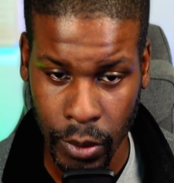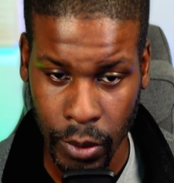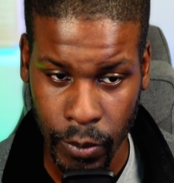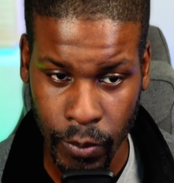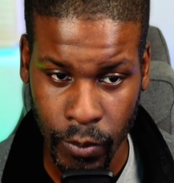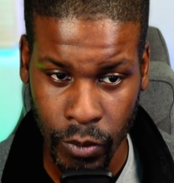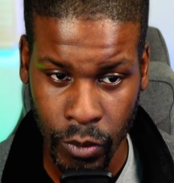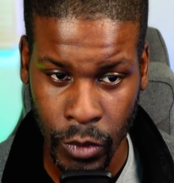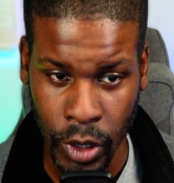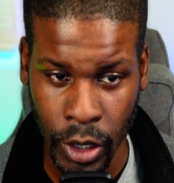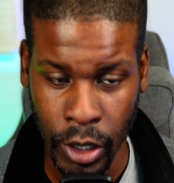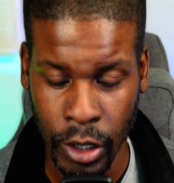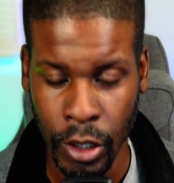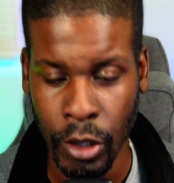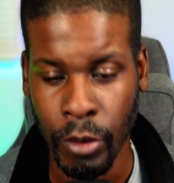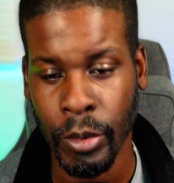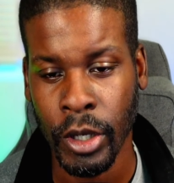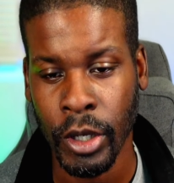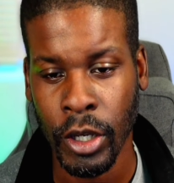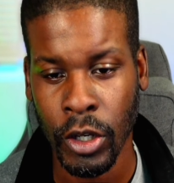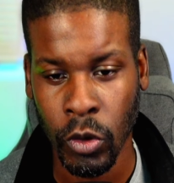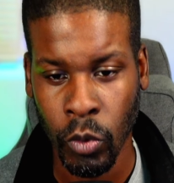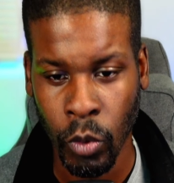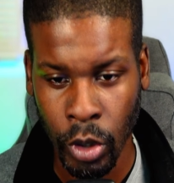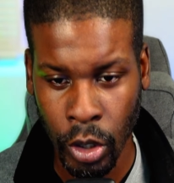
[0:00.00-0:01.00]
Because
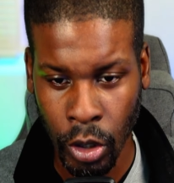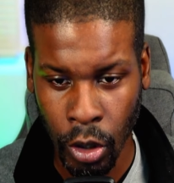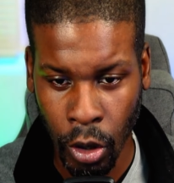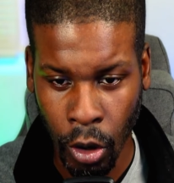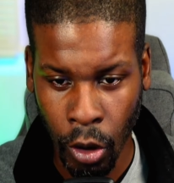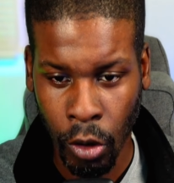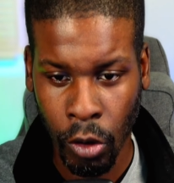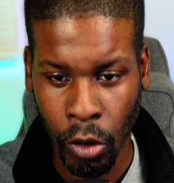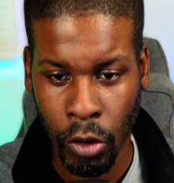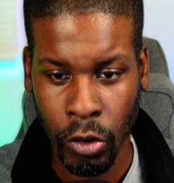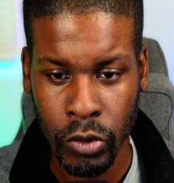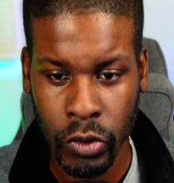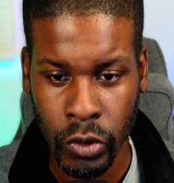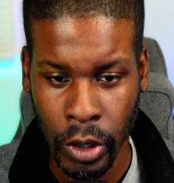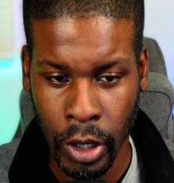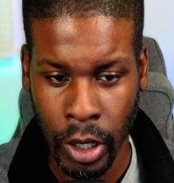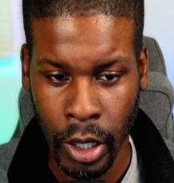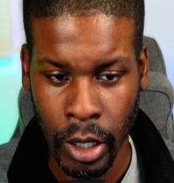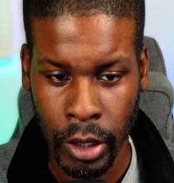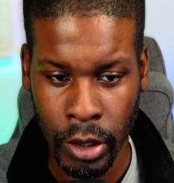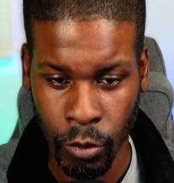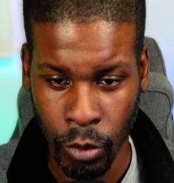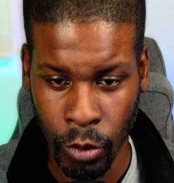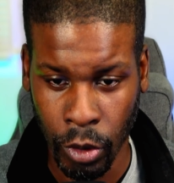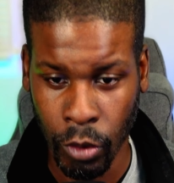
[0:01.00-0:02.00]

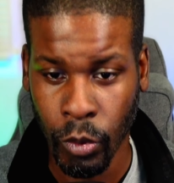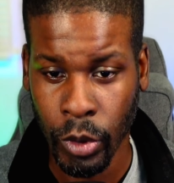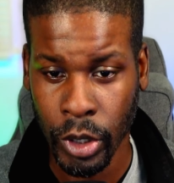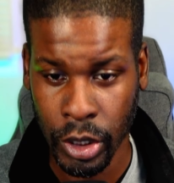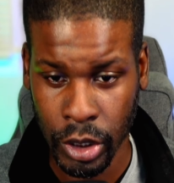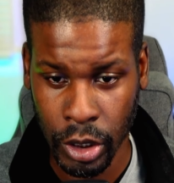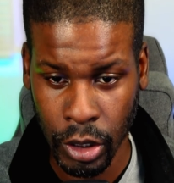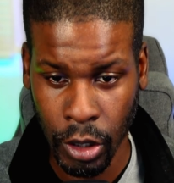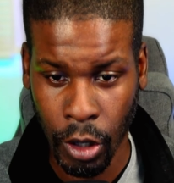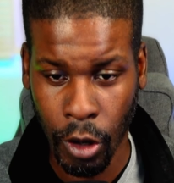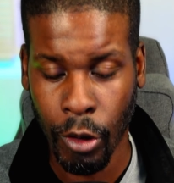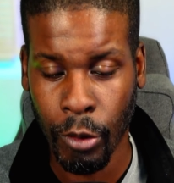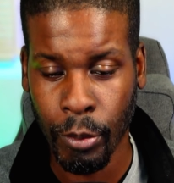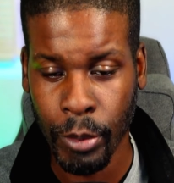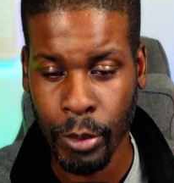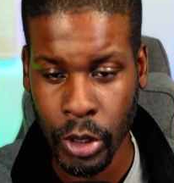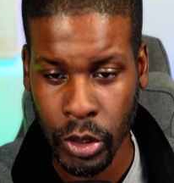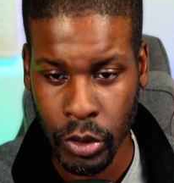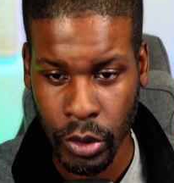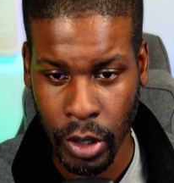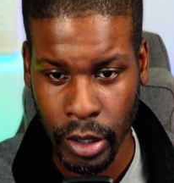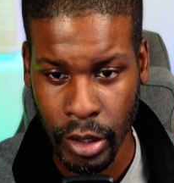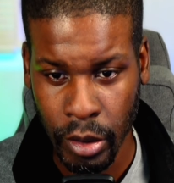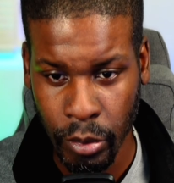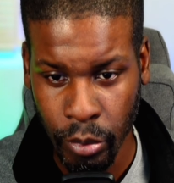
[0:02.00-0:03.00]
we should all be trying
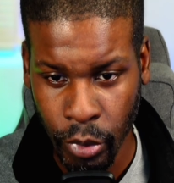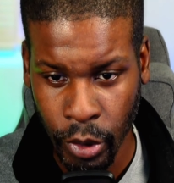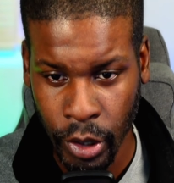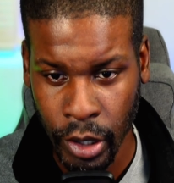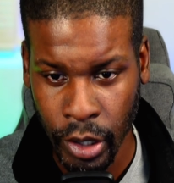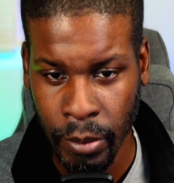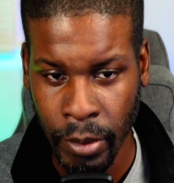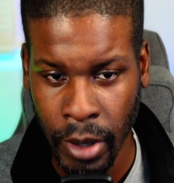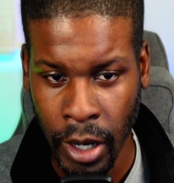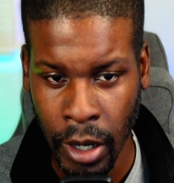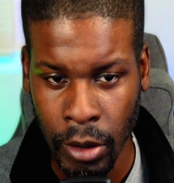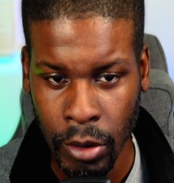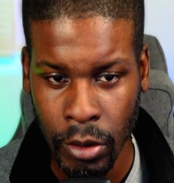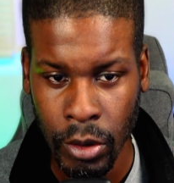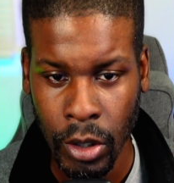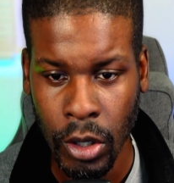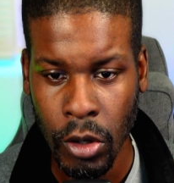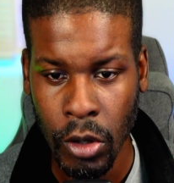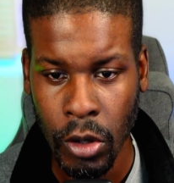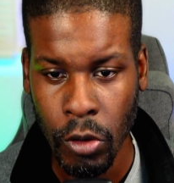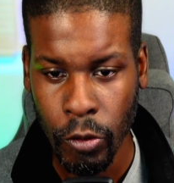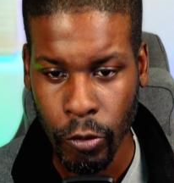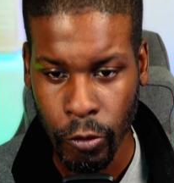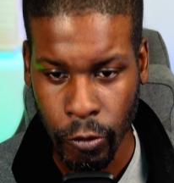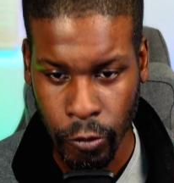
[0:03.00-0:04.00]
to bring about
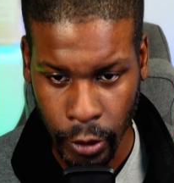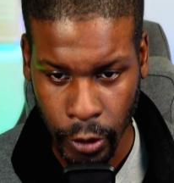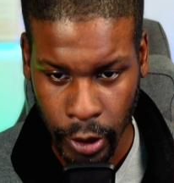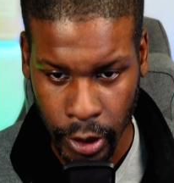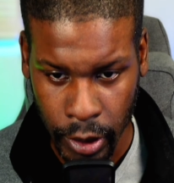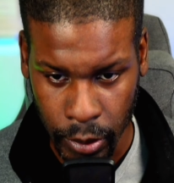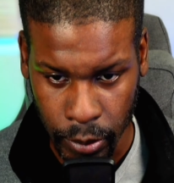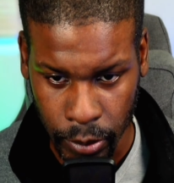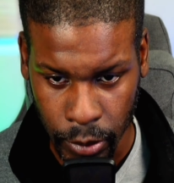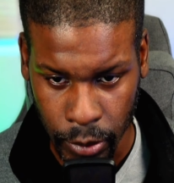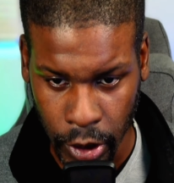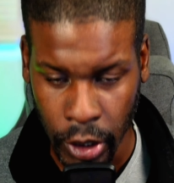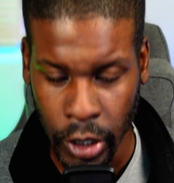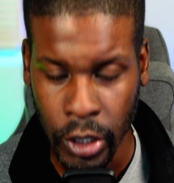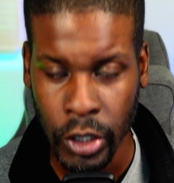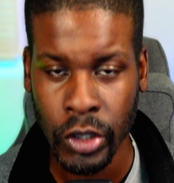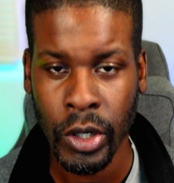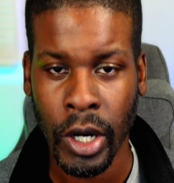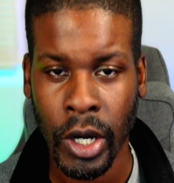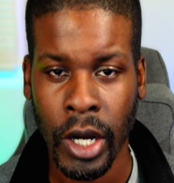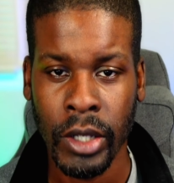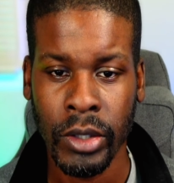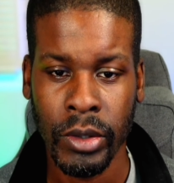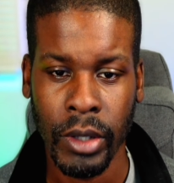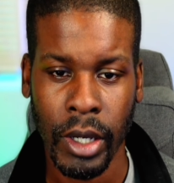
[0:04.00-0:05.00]
freedom, trying
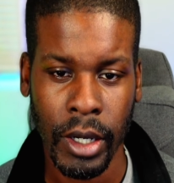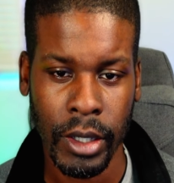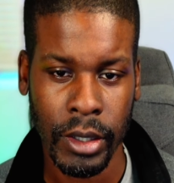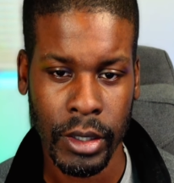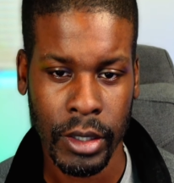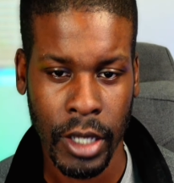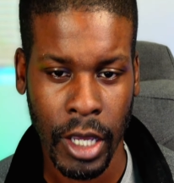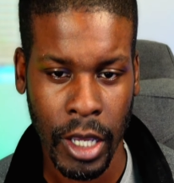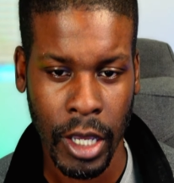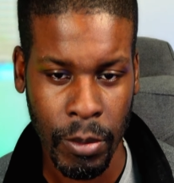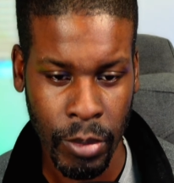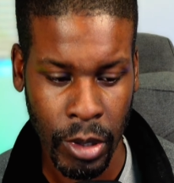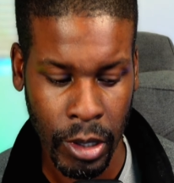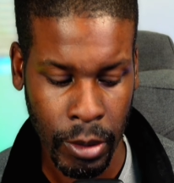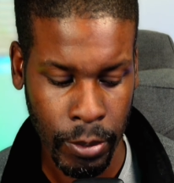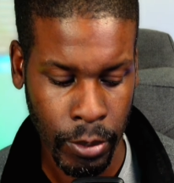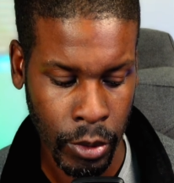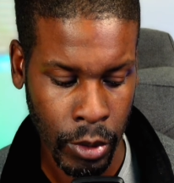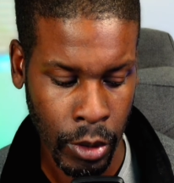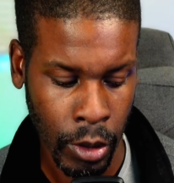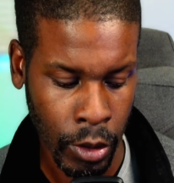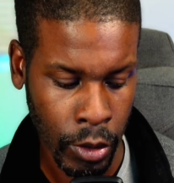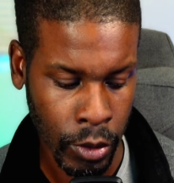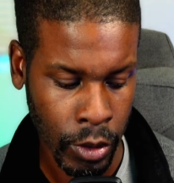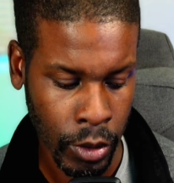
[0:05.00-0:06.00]
to educate people
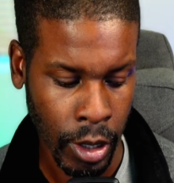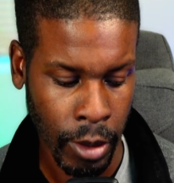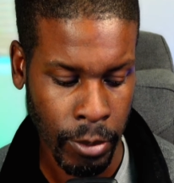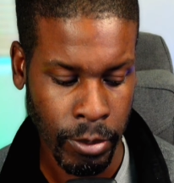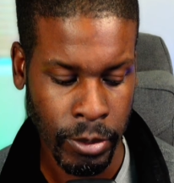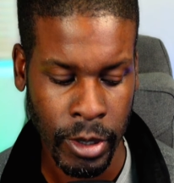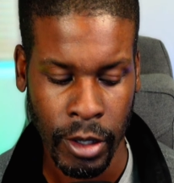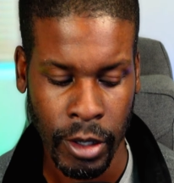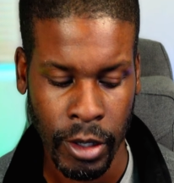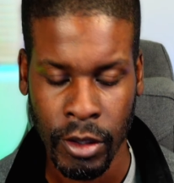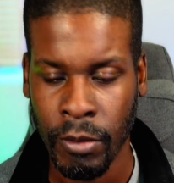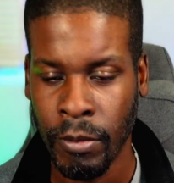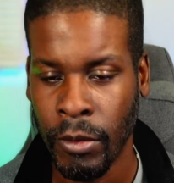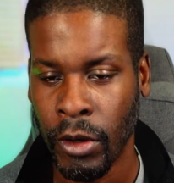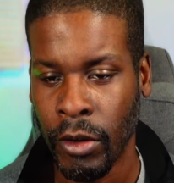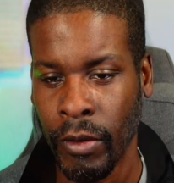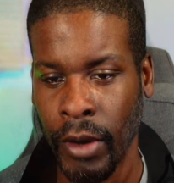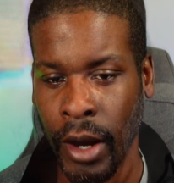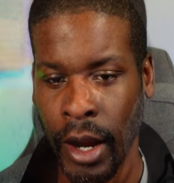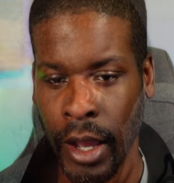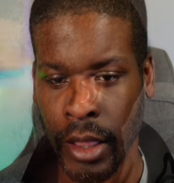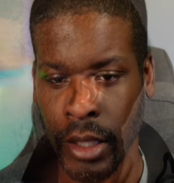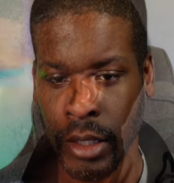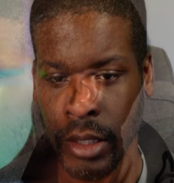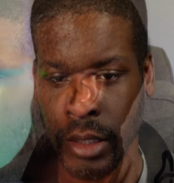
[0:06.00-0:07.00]
on objective
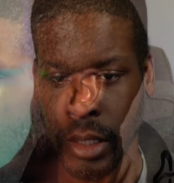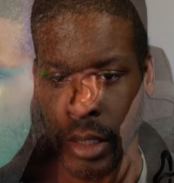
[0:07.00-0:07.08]
morality,